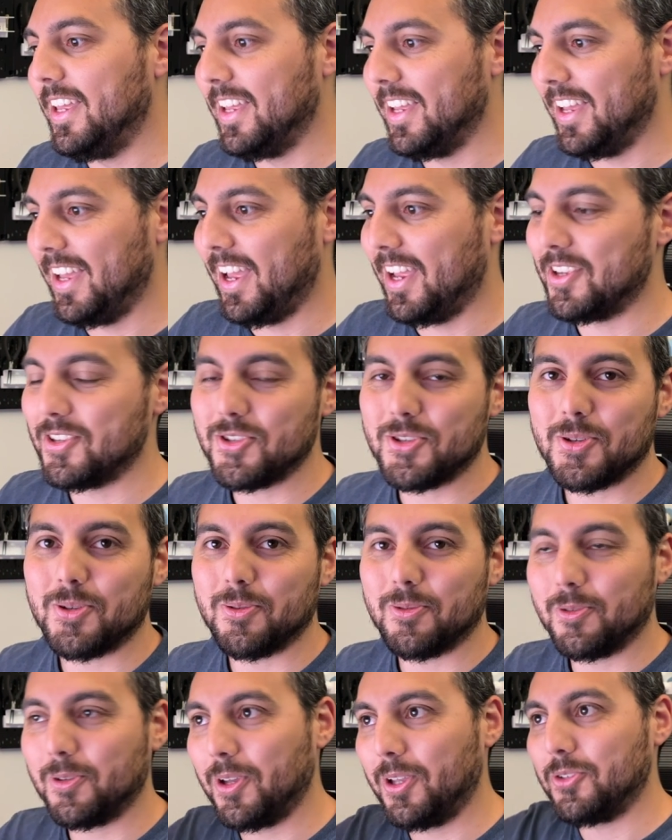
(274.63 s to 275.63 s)
as
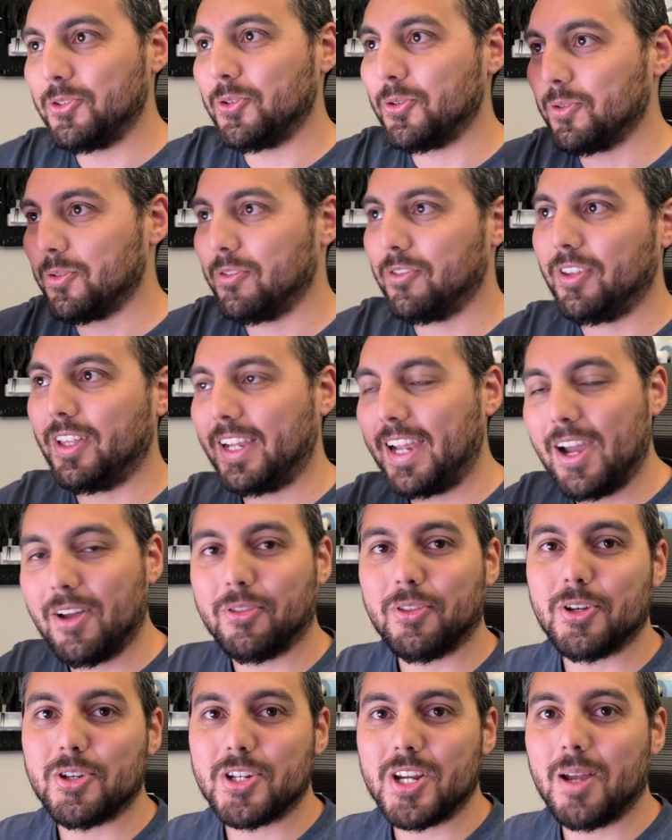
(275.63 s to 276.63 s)
you as you're like
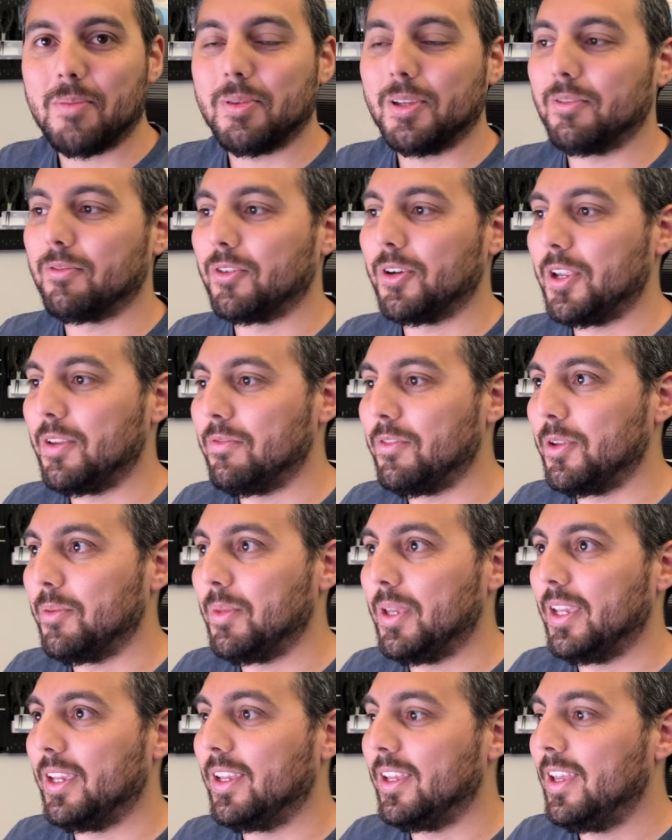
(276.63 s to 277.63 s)
out there shopping for
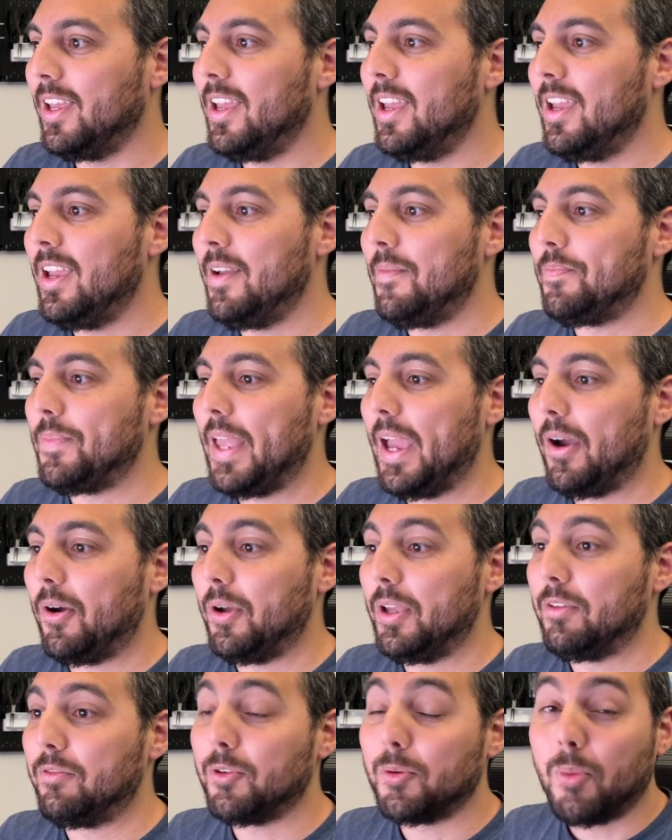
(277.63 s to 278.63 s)
NVMe. Now,
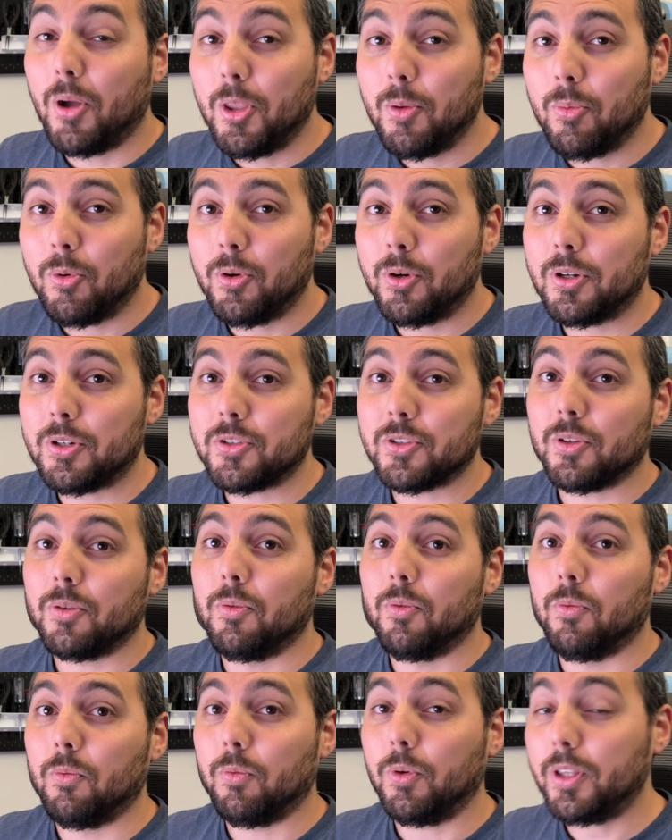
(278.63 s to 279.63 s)
if your motherboard's
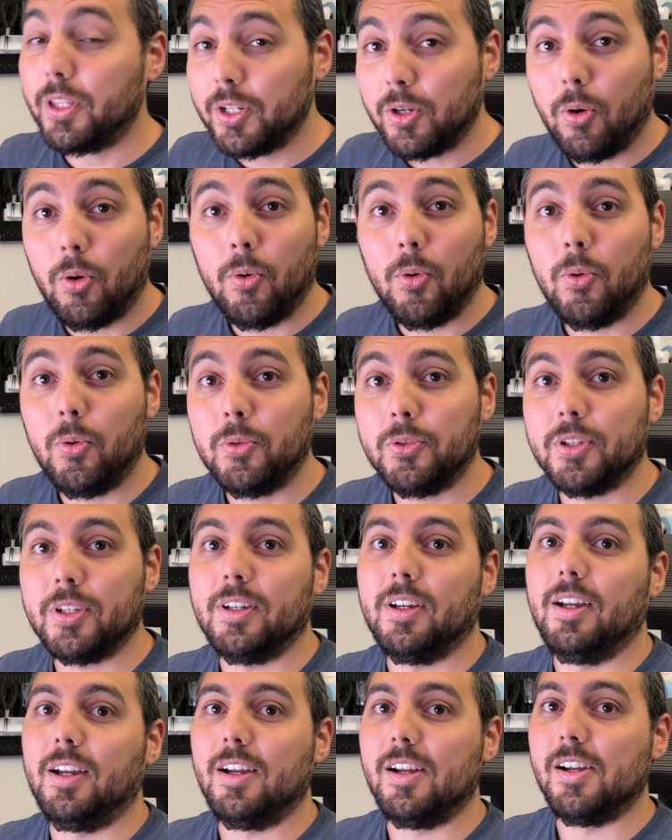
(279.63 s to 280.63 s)
really old,
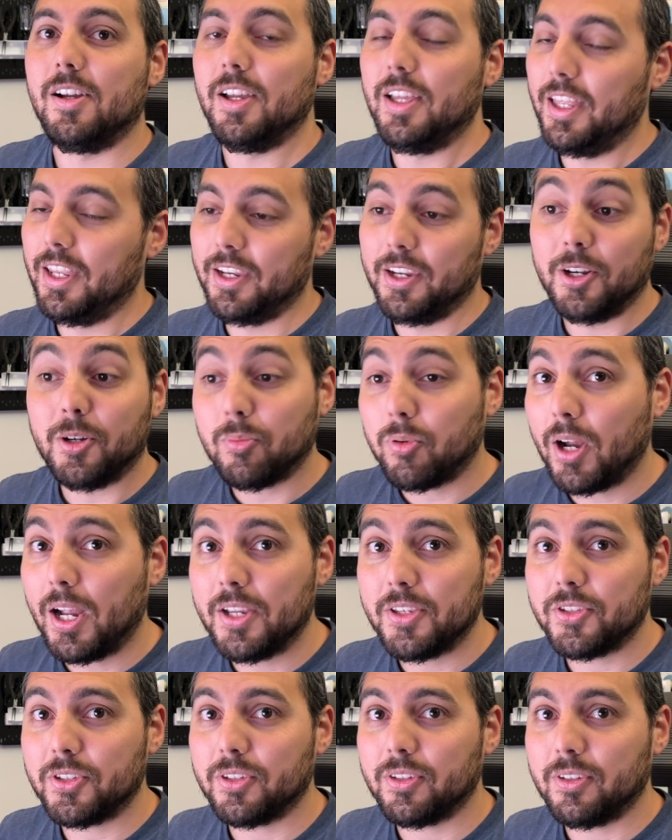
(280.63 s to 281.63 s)
uh, an
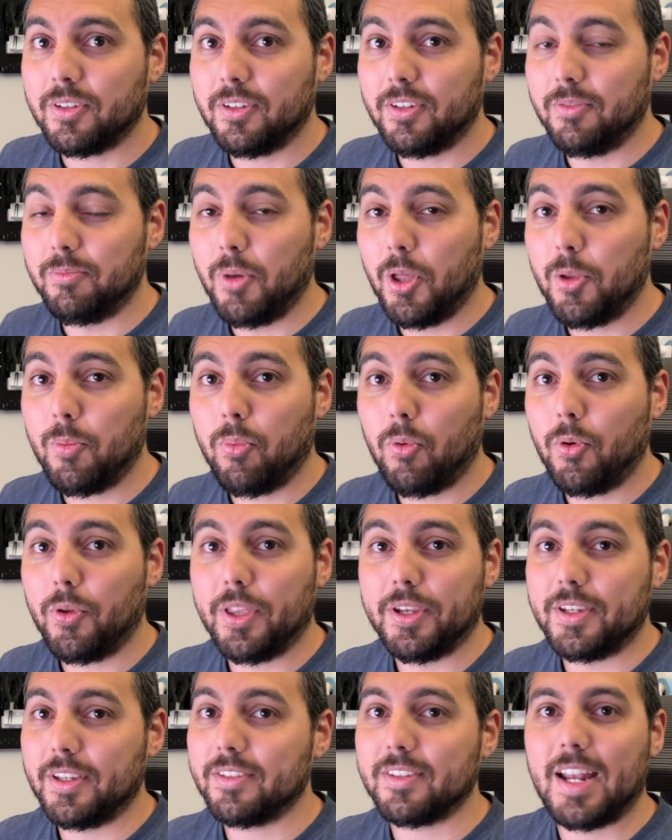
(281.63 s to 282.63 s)
enterprise motherboard
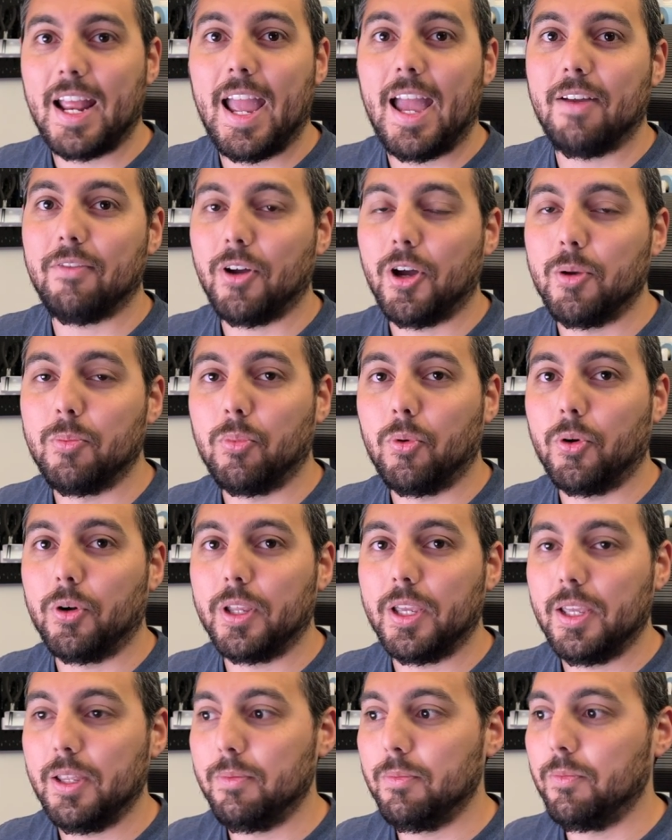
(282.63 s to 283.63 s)
that doesn't have
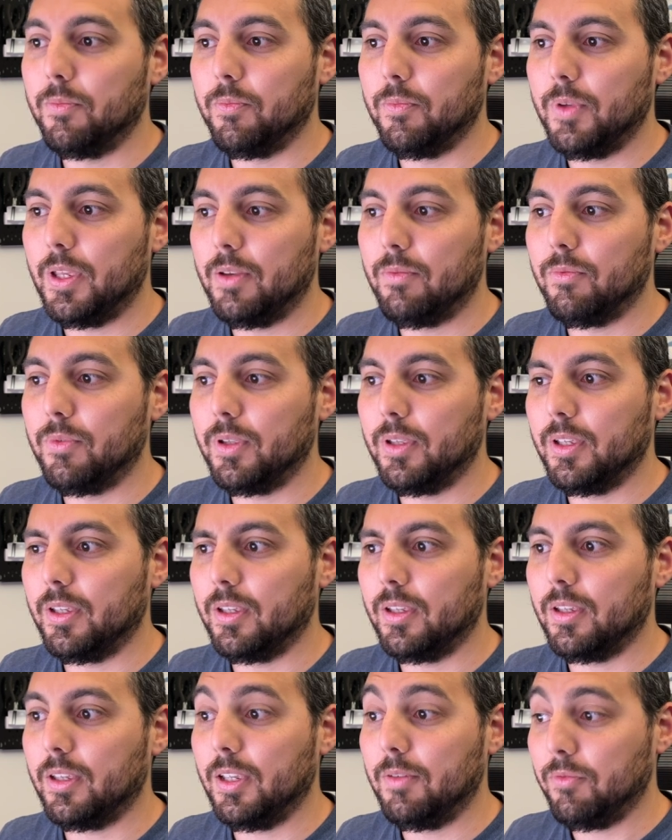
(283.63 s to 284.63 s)
onboard
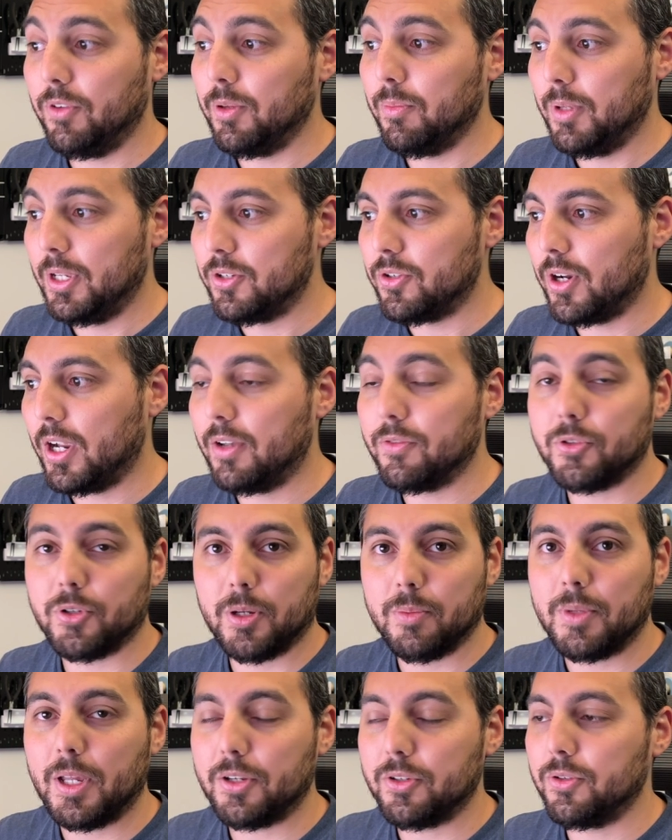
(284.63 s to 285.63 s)
NVMe drives or
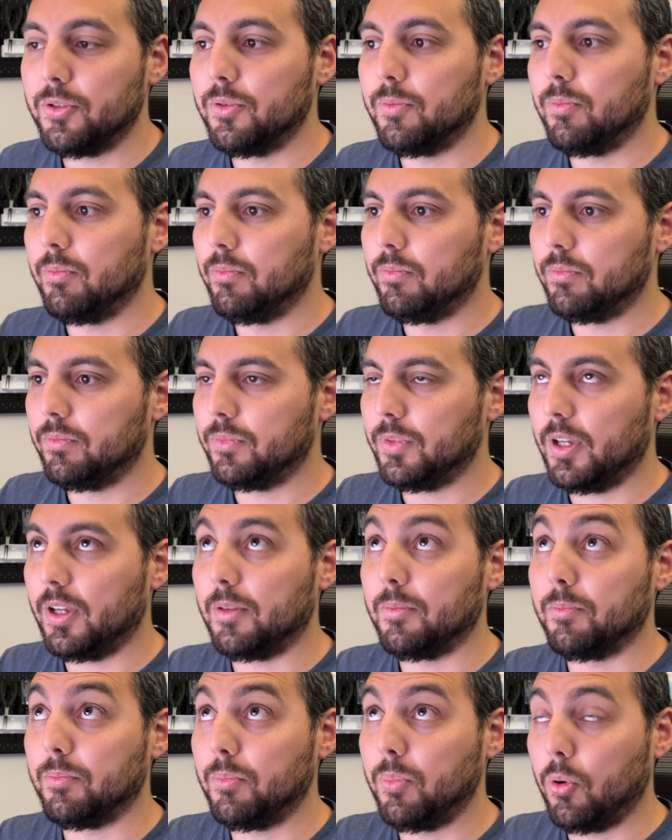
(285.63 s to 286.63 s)
M dot two
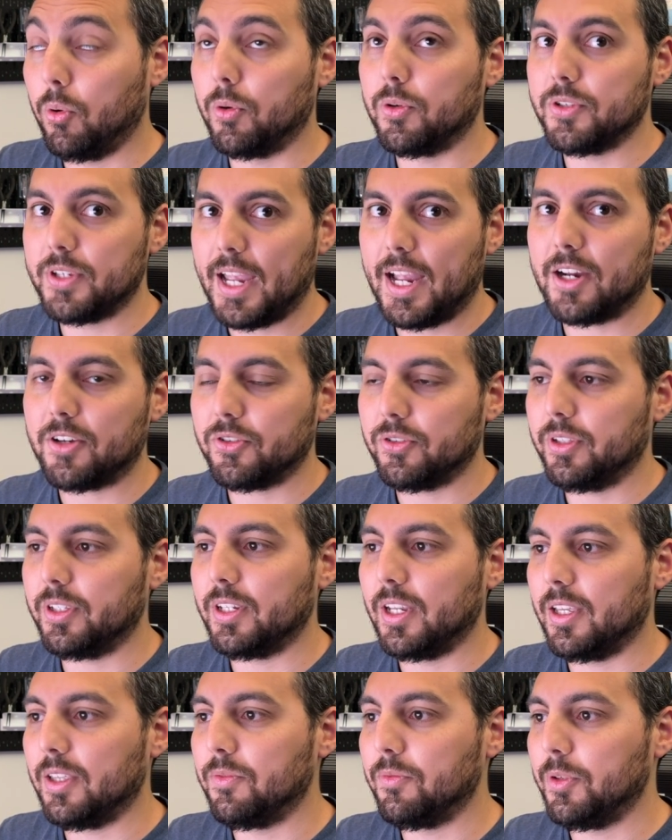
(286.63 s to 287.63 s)
um, ports, actually
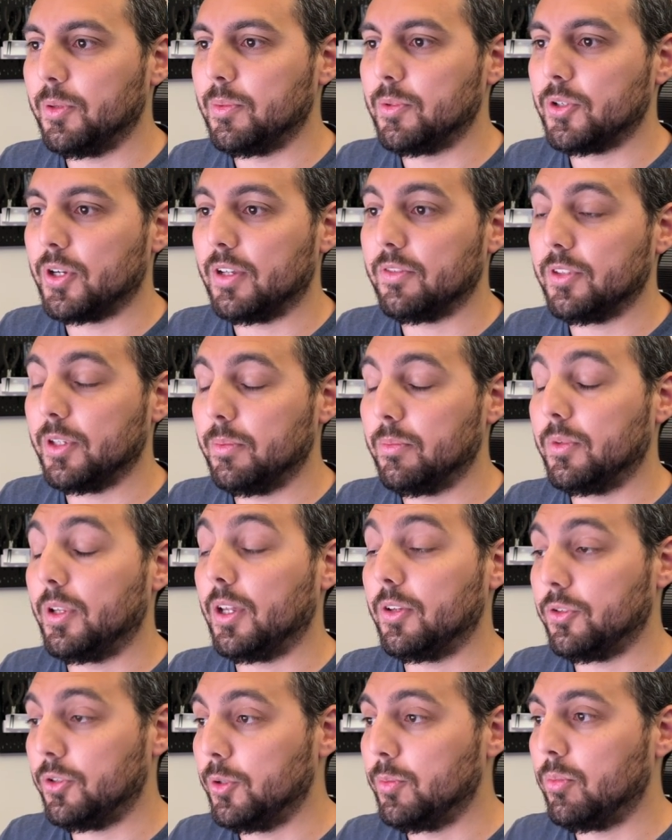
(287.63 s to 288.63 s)
not NVMe drives, M
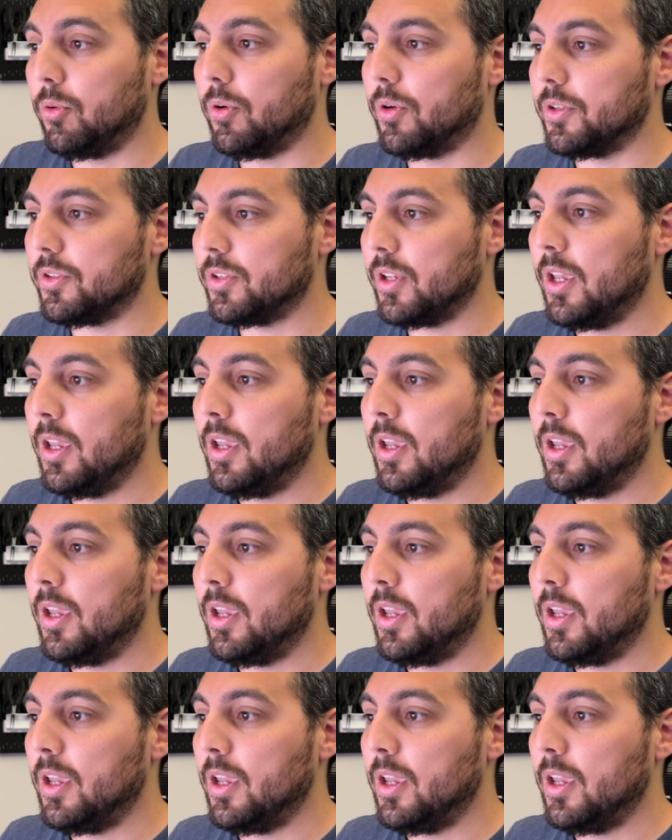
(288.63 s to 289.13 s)
dot two ports,